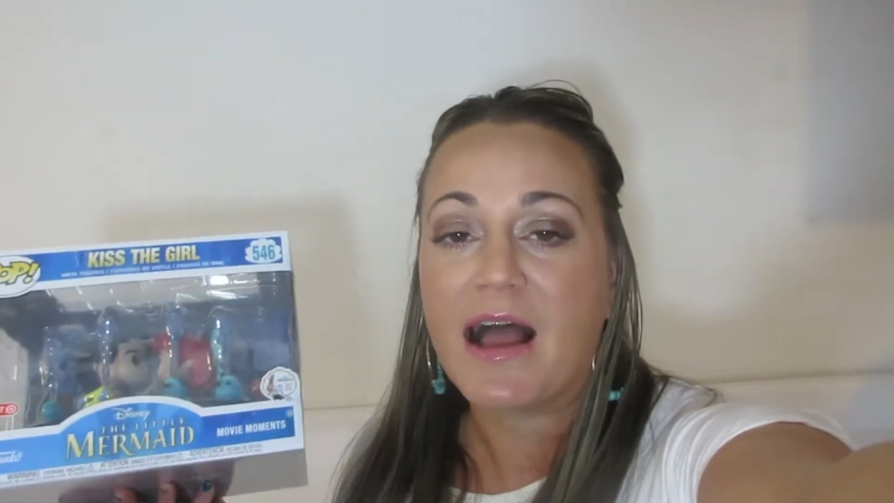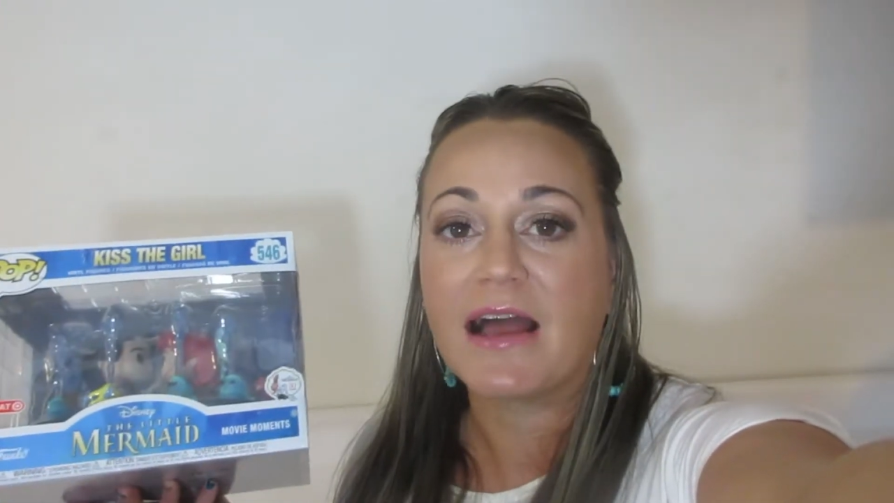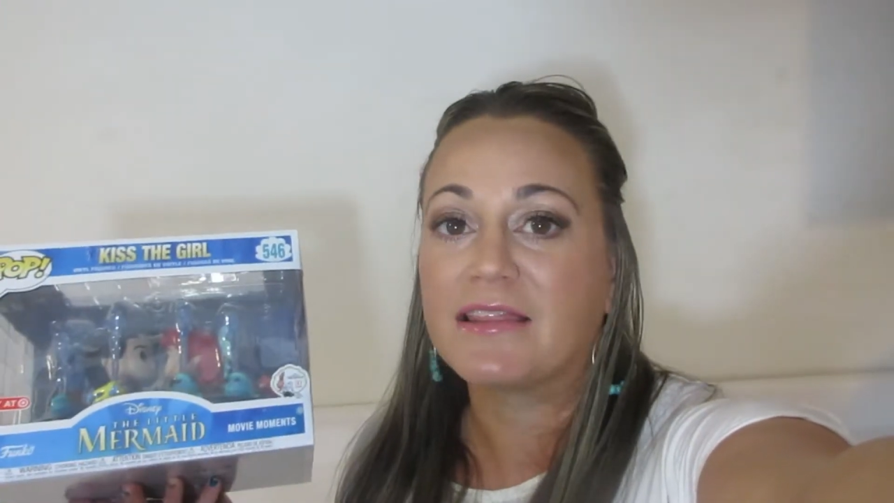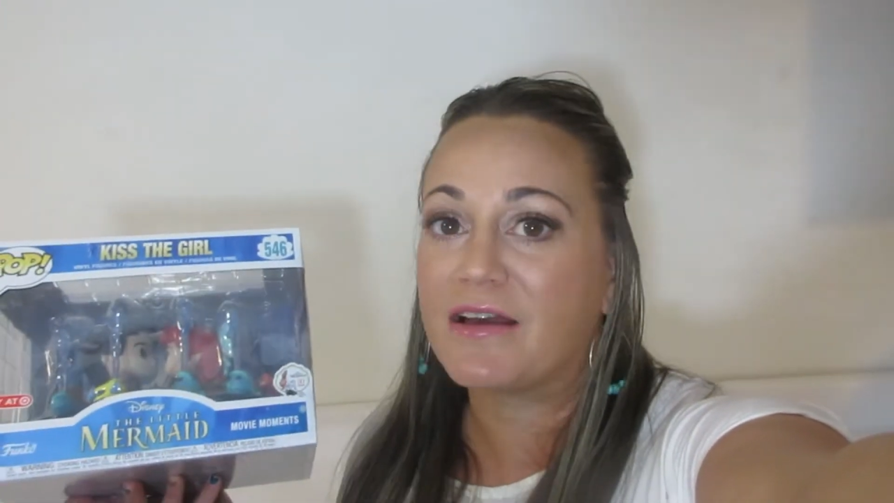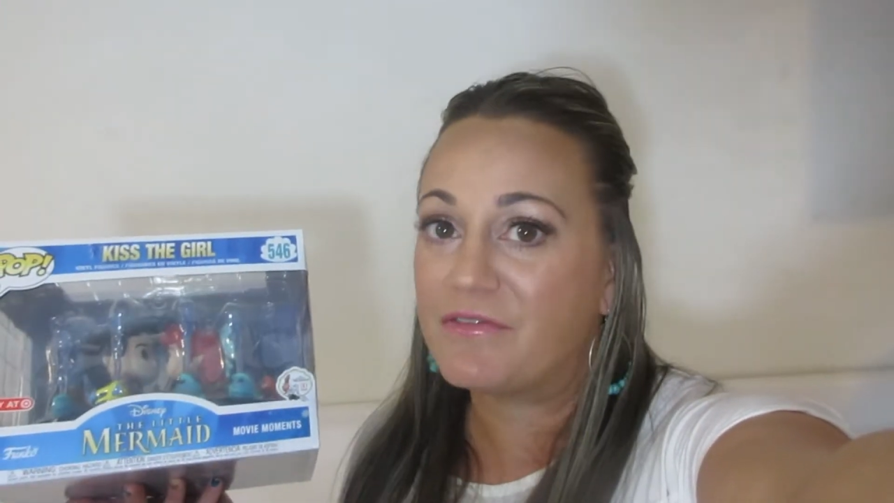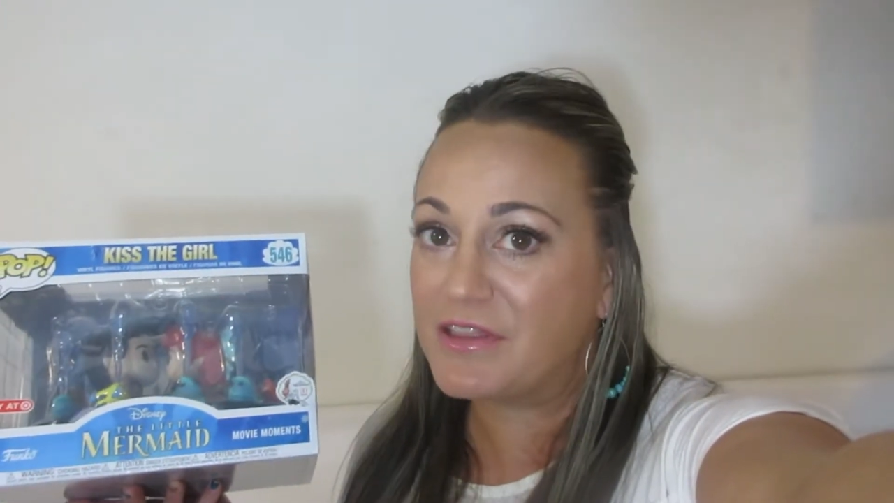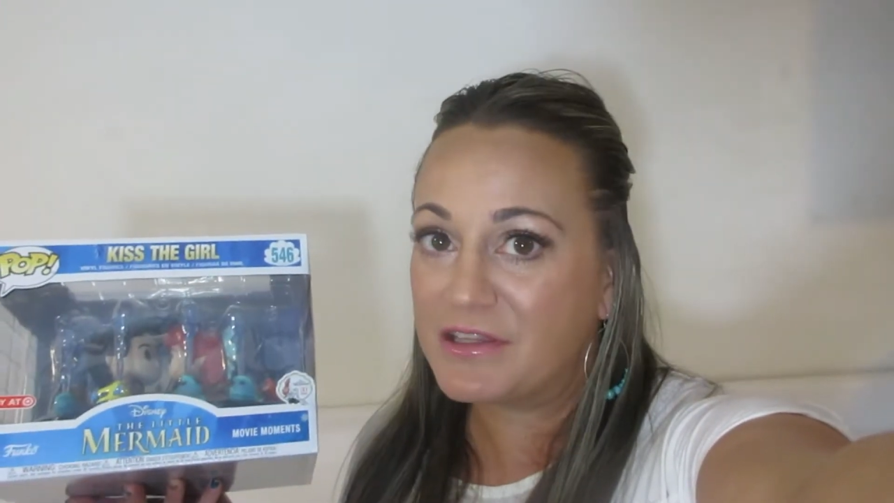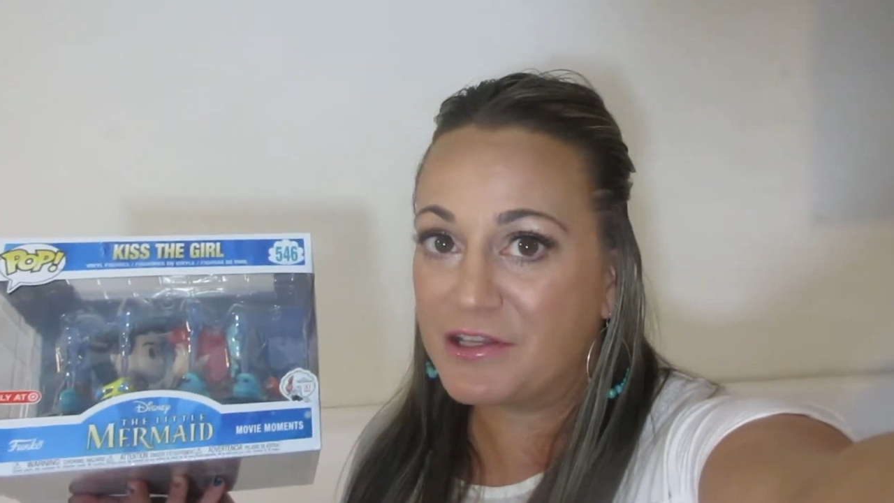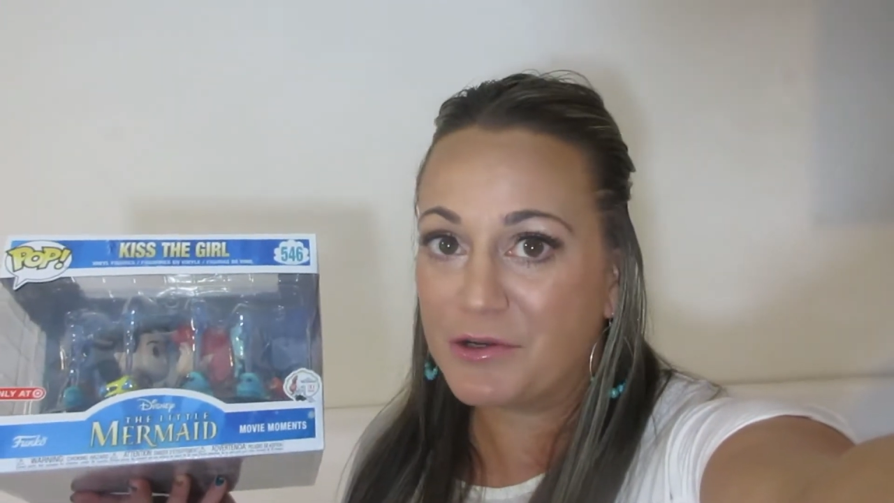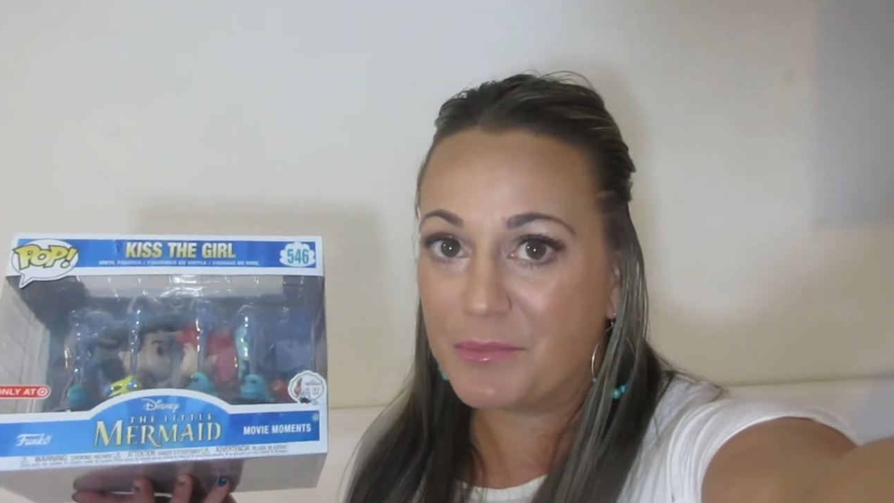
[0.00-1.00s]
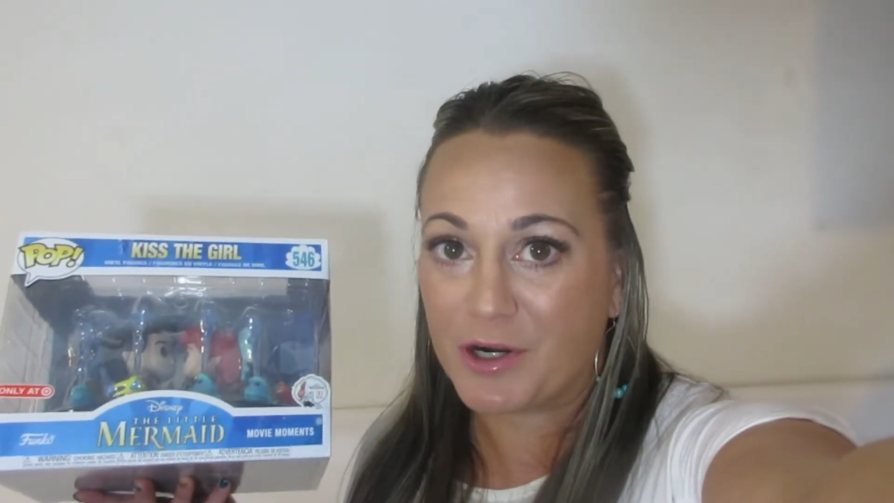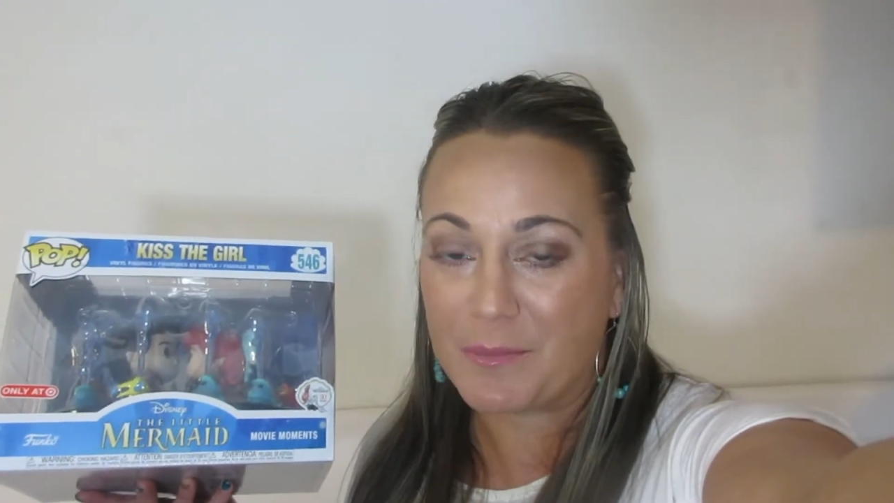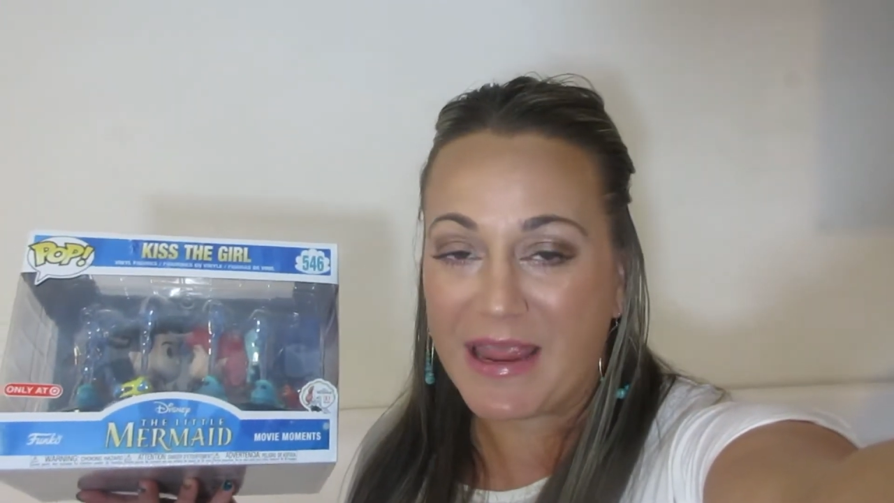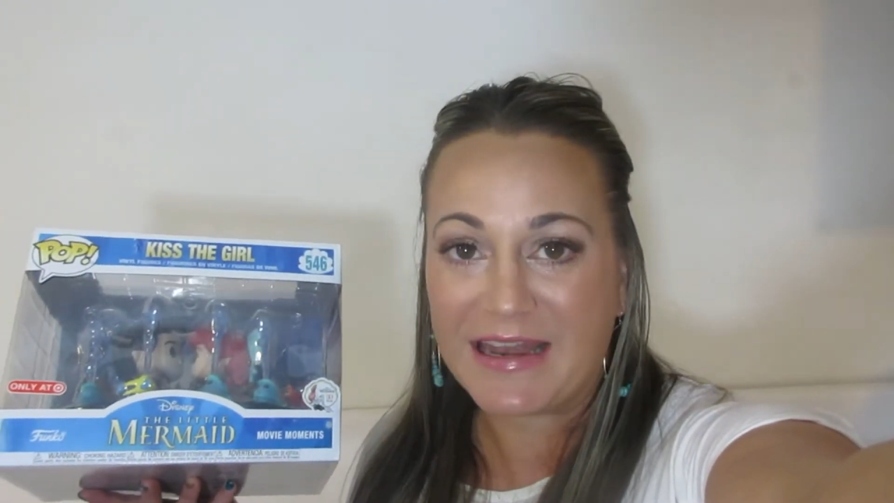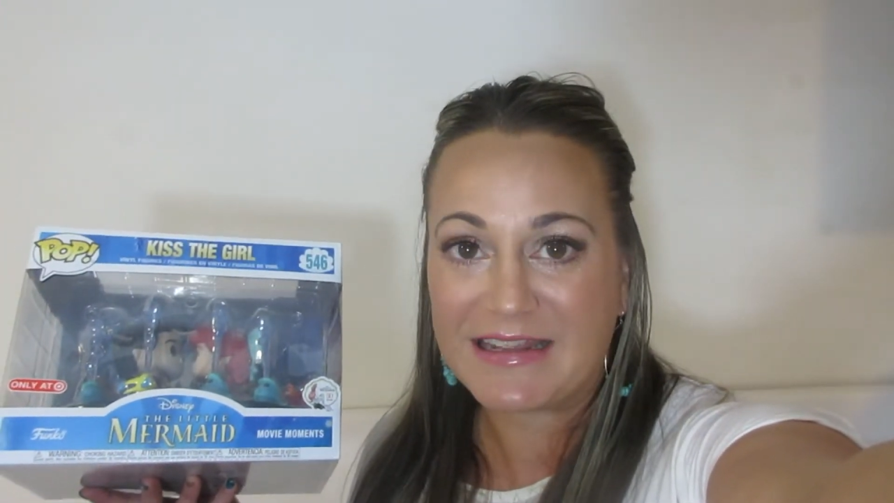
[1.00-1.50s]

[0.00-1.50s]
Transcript: I love The Little Mermaid.